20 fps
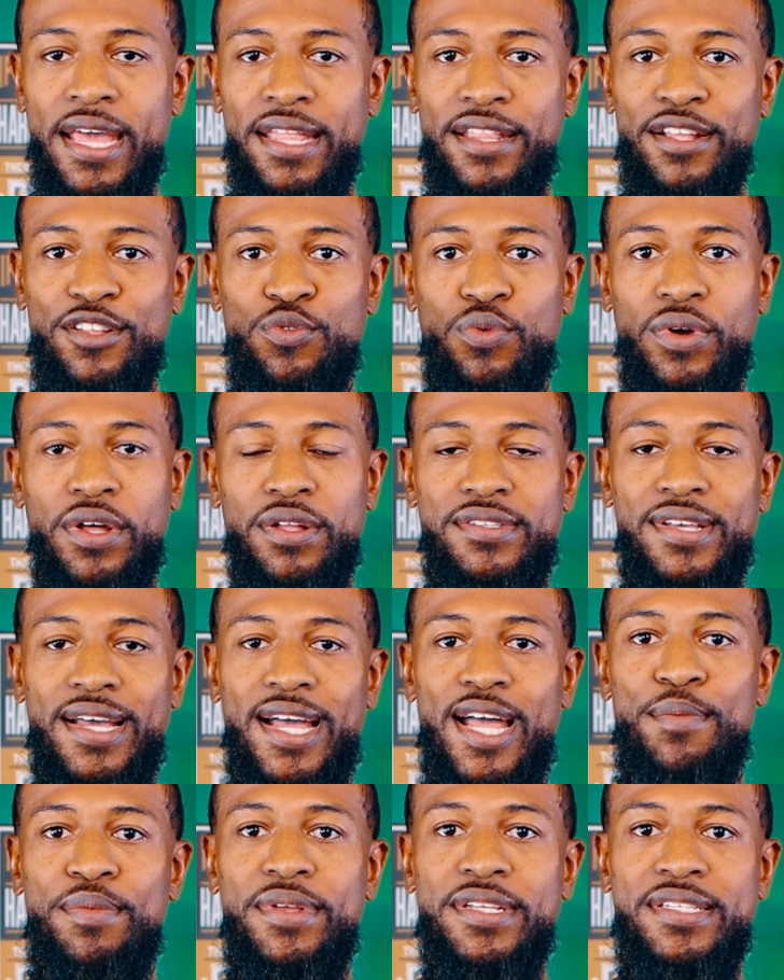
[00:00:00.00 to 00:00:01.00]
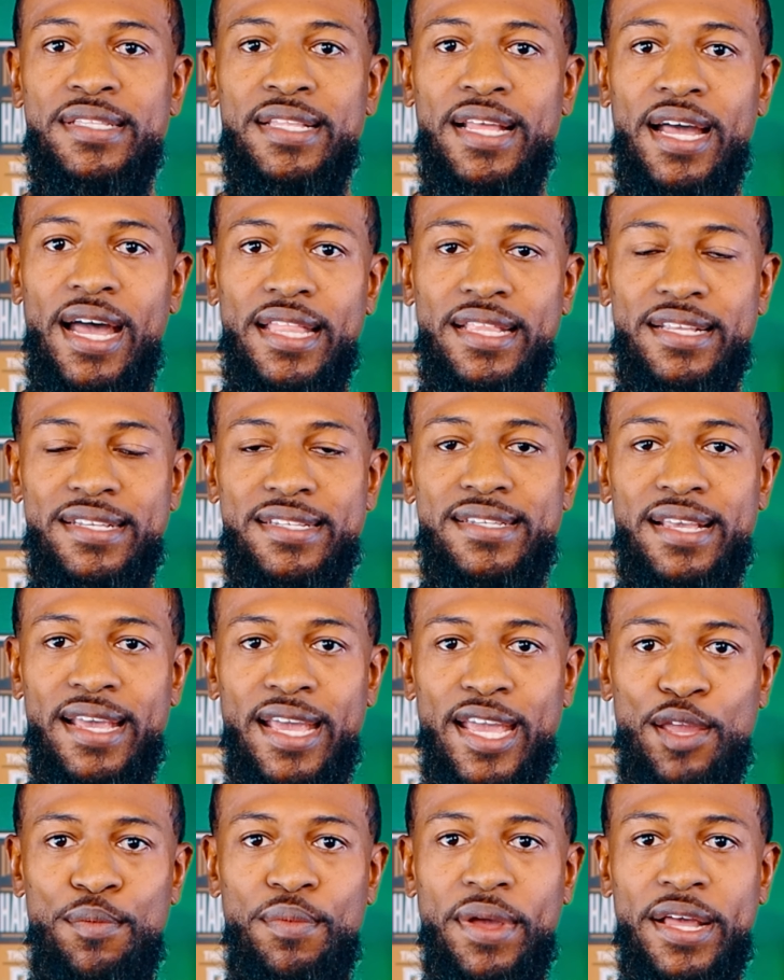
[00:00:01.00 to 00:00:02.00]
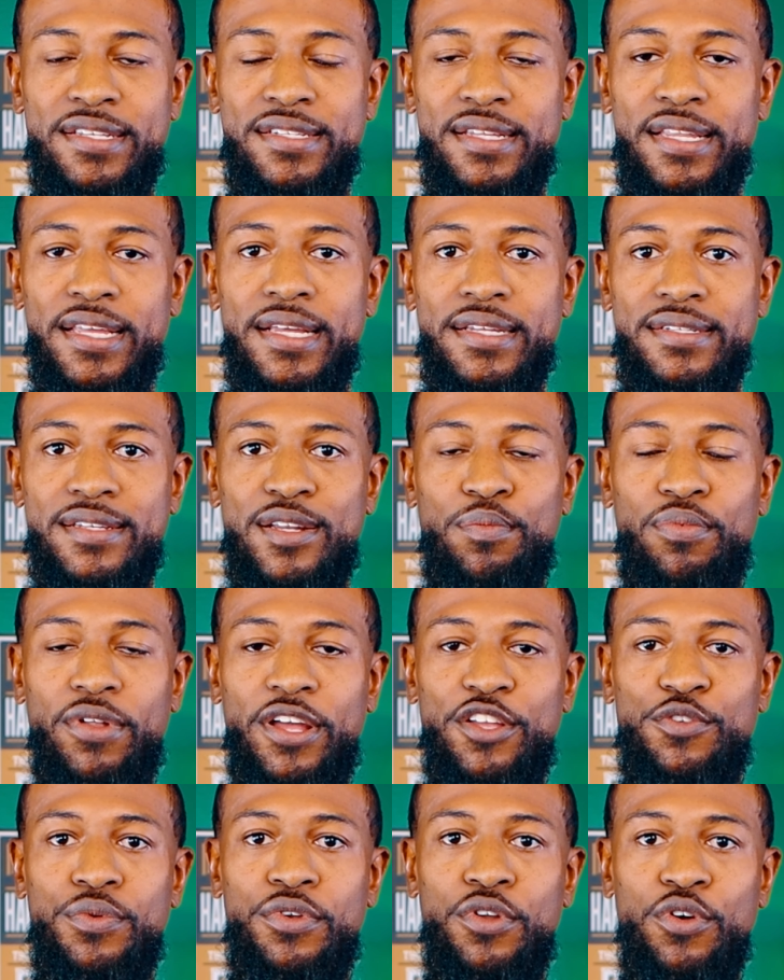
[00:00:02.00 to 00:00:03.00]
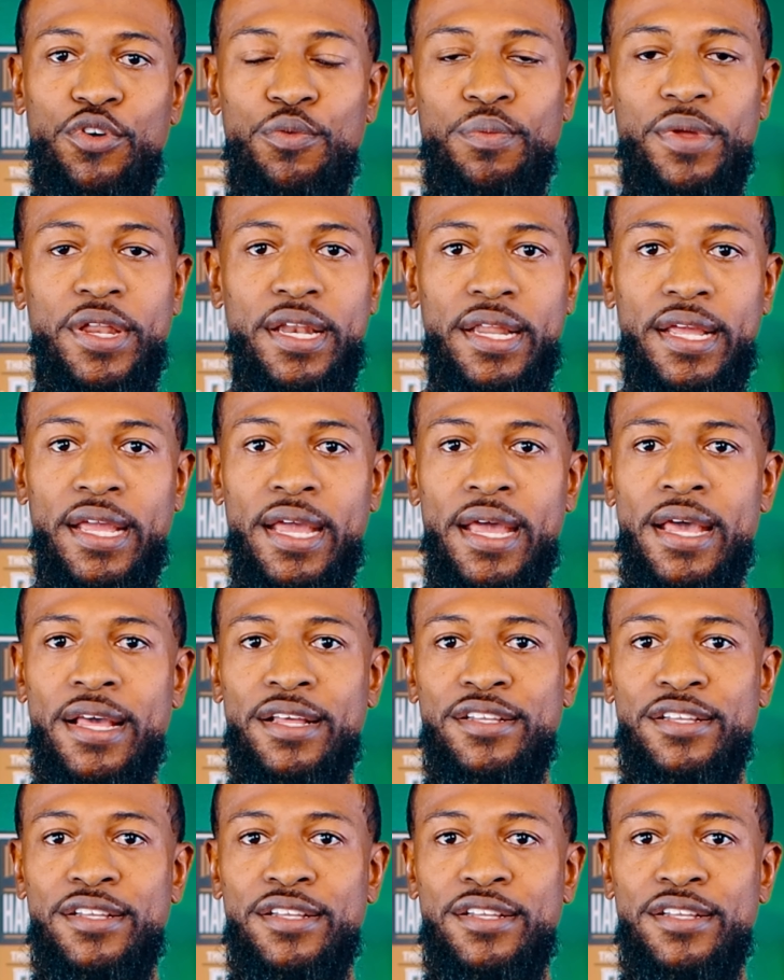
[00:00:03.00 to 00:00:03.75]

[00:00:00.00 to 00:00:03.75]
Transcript: The dwell time is not the same as it is in a place with no humidity.